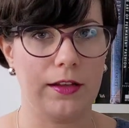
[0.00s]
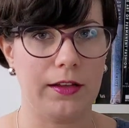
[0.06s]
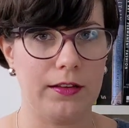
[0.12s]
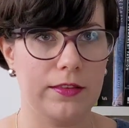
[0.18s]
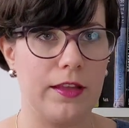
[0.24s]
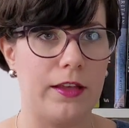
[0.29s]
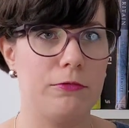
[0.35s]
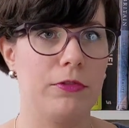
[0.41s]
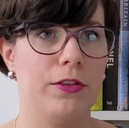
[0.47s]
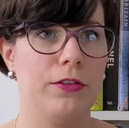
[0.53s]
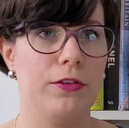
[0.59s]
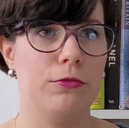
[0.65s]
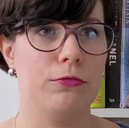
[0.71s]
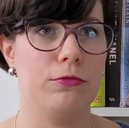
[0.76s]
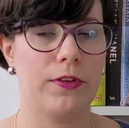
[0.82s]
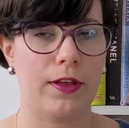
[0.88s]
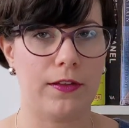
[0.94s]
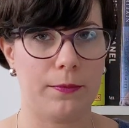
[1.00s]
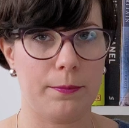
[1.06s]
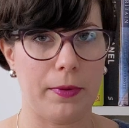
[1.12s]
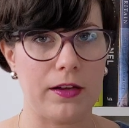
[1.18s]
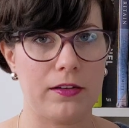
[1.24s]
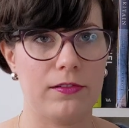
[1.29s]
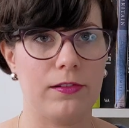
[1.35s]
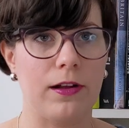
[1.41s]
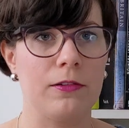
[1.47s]
that they will use as
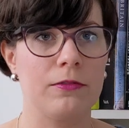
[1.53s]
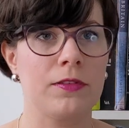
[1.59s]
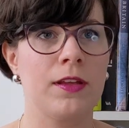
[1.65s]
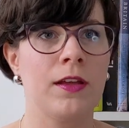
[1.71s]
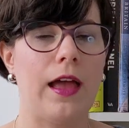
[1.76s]
background,